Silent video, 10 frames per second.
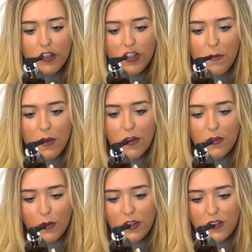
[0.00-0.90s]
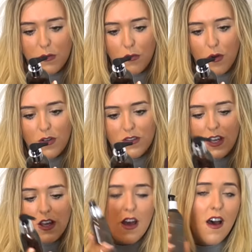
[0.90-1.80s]
shimmer, which is a
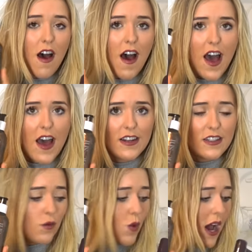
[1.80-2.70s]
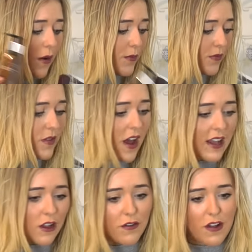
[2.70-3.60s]
bronzer, and wow,
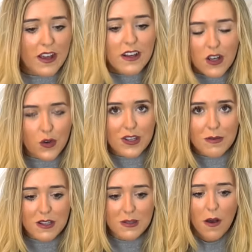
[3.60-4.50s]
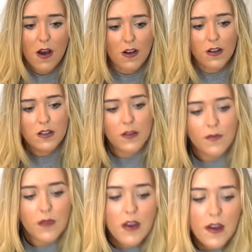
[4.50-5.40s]
I love like Christmas sparkles.
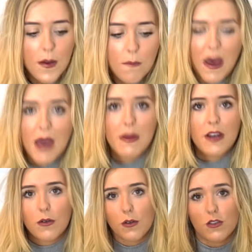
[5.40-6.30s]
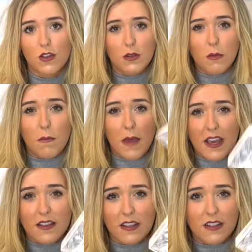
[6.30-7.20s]
Bare Mineral do some
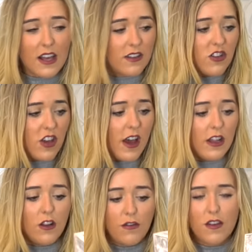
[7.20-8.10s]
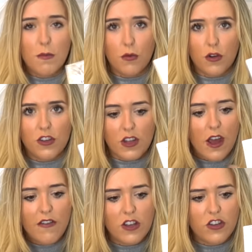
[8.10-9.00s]
amazing sets this year. I love this brush
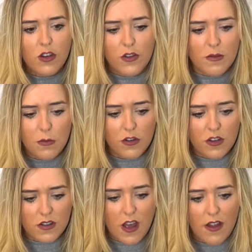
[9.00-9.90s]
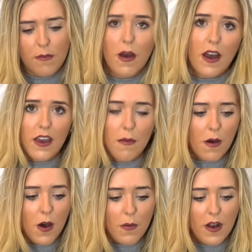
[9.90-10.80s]
set. I've actually got these brushes at my
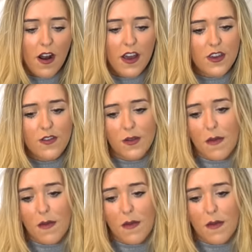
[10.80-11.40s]
apartment and I use